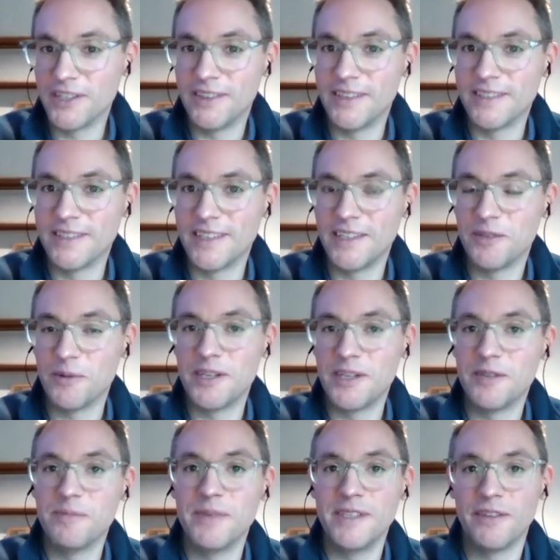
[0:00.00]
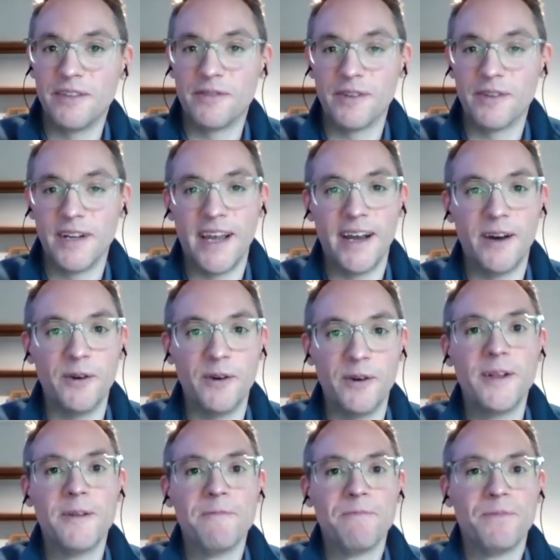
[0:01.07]
why should the situation be
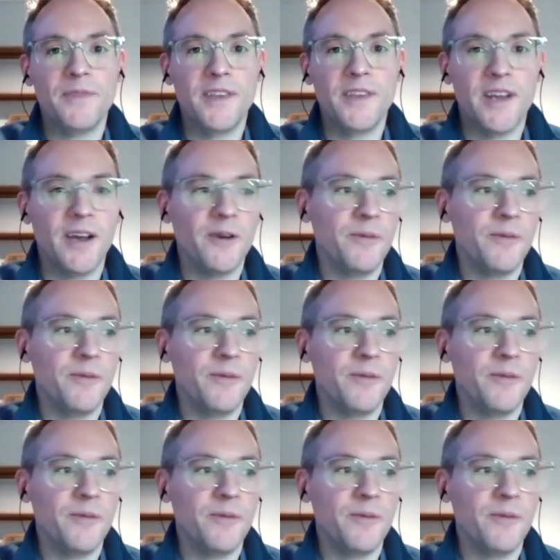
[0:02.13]
different now?